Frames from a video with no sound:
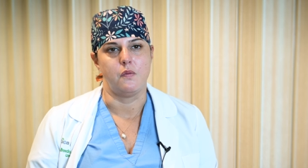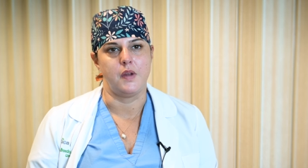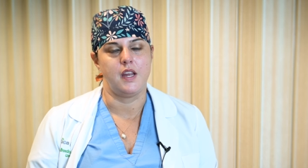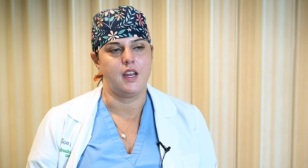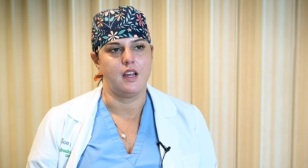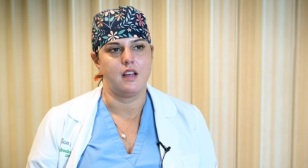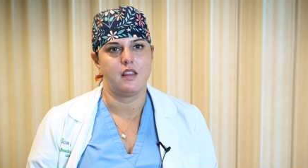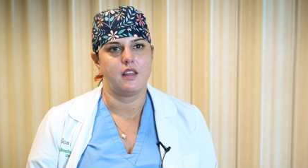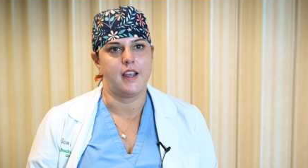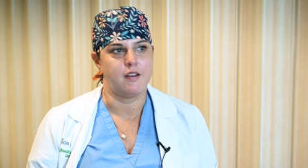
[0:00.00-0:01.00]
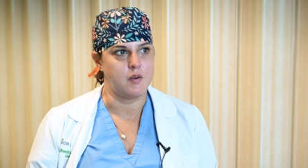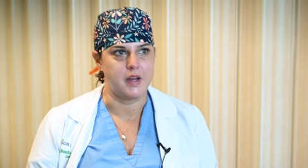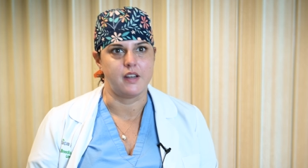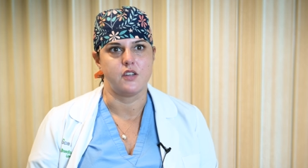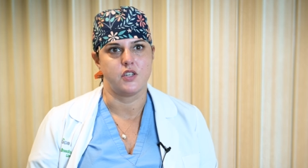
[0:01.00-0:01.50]
We care
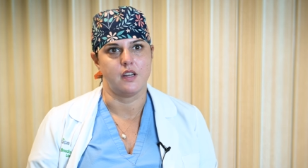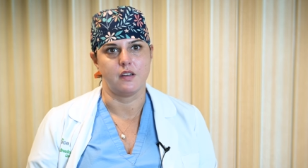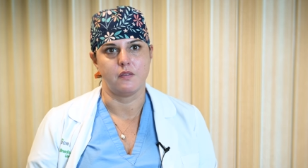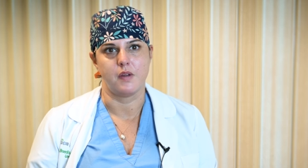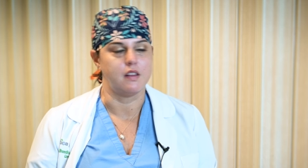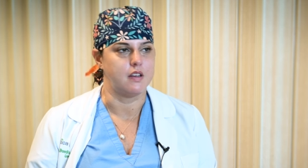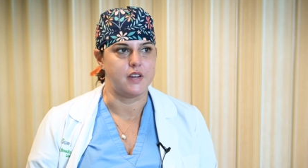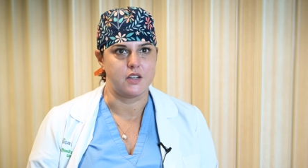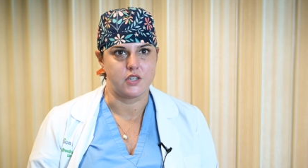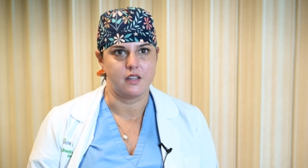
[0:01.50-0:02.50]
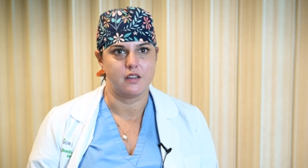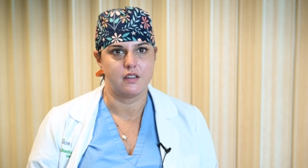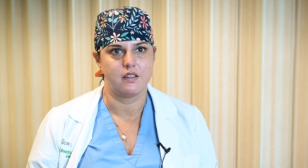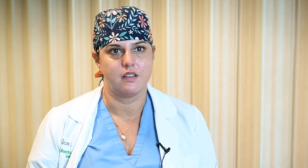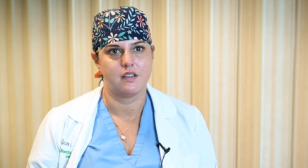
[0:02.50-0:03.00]
about each other. We love each
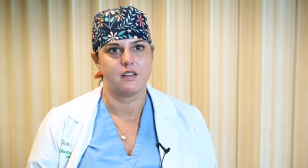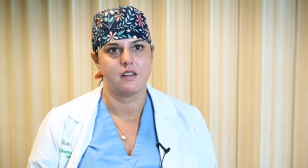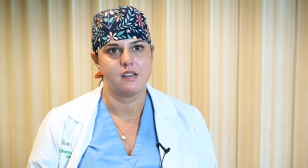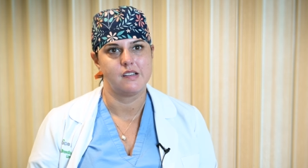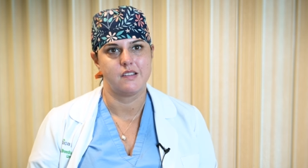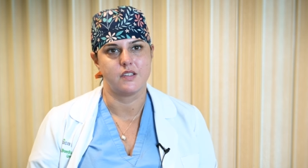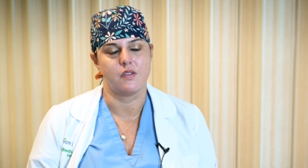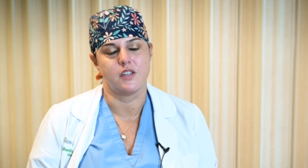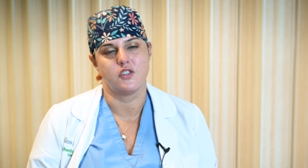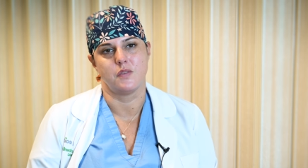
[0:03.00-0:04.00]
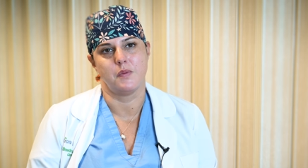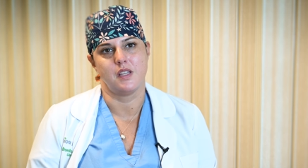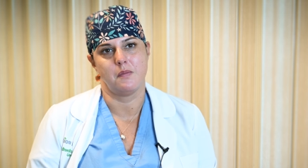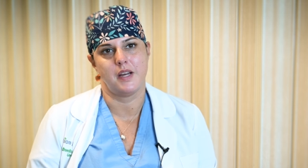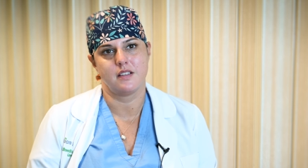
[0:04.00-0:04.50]
other. So let's just
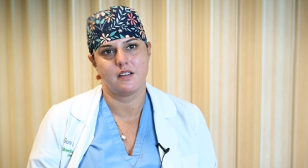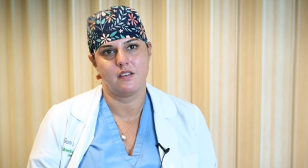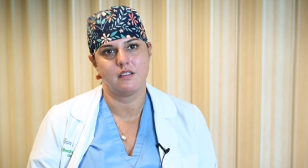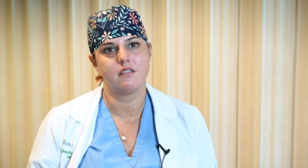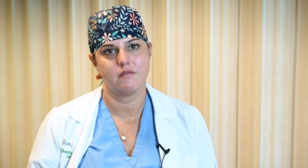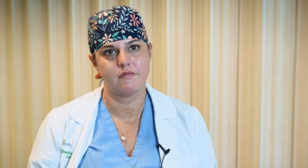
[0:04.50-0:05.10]
put the mask on.